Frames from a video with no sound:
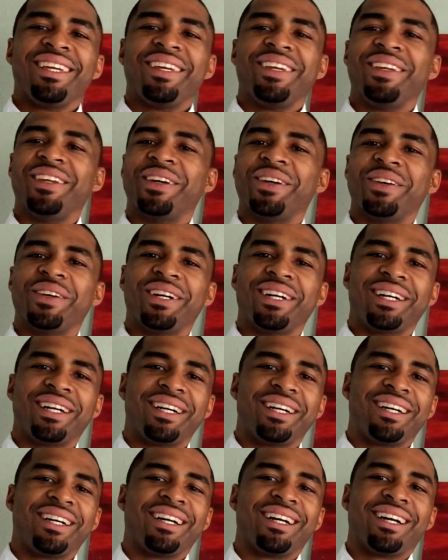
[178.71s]

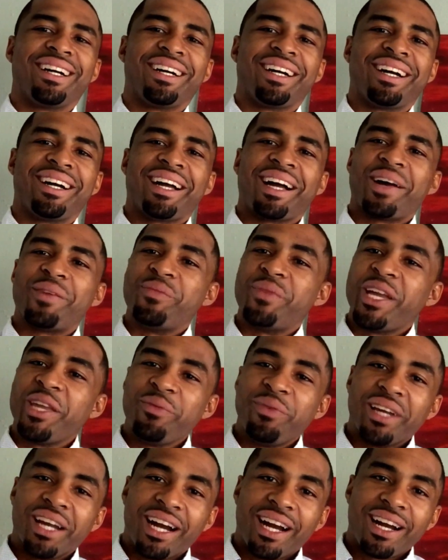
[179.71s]
I
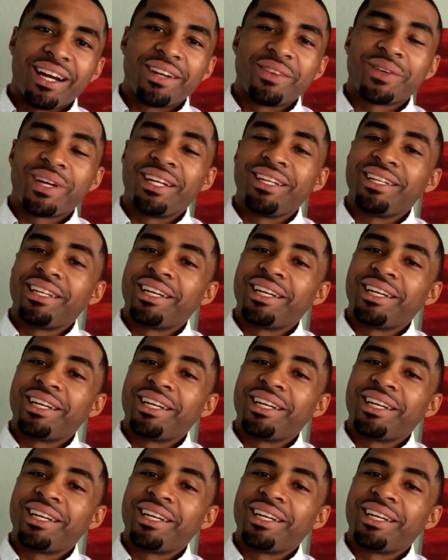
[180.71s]
may be hiring right